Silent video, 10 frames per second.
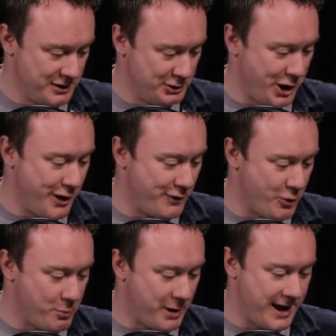sofa,
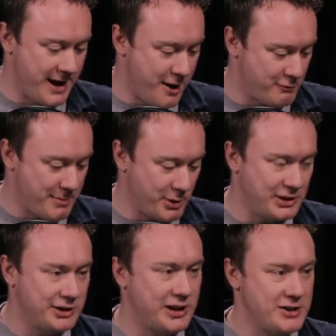all playing uh, Rainbow
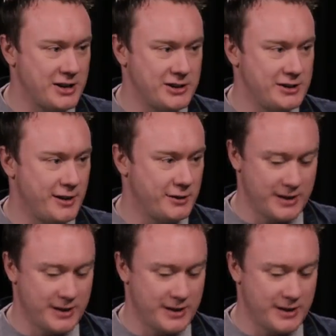Six Siege against each other.